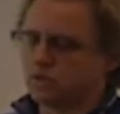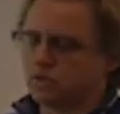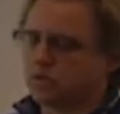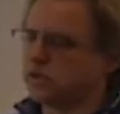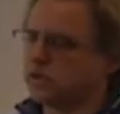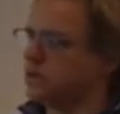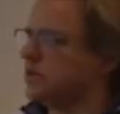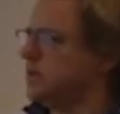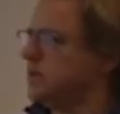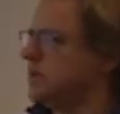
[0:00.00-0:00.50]

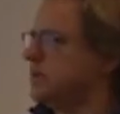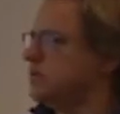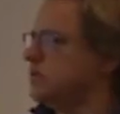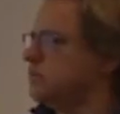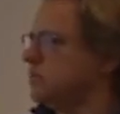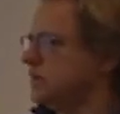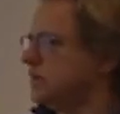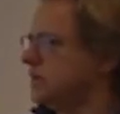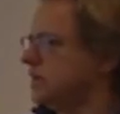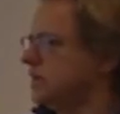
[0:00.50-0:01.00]
really,
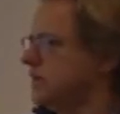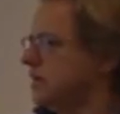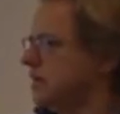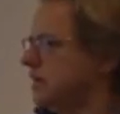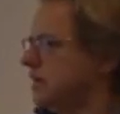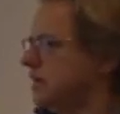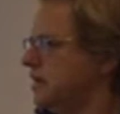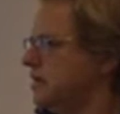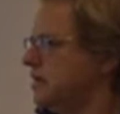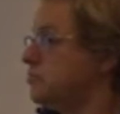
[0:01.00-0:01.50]
really
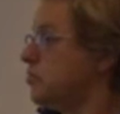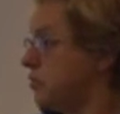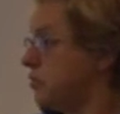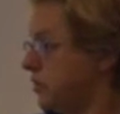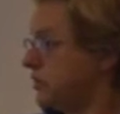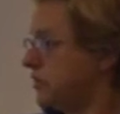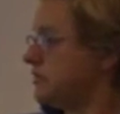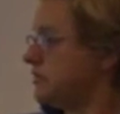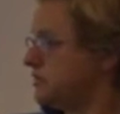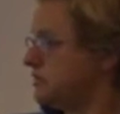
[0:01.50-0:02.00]

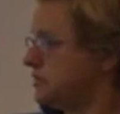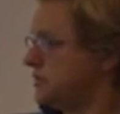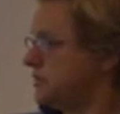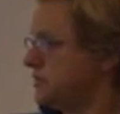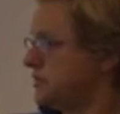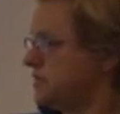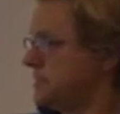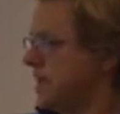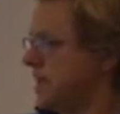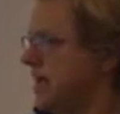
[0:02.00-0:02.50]
important to
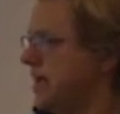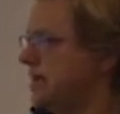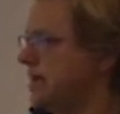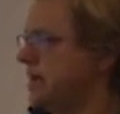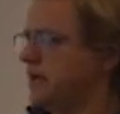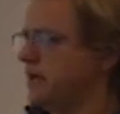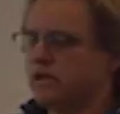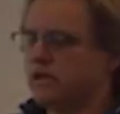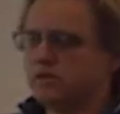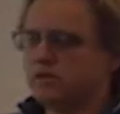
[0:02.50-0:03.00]
understand,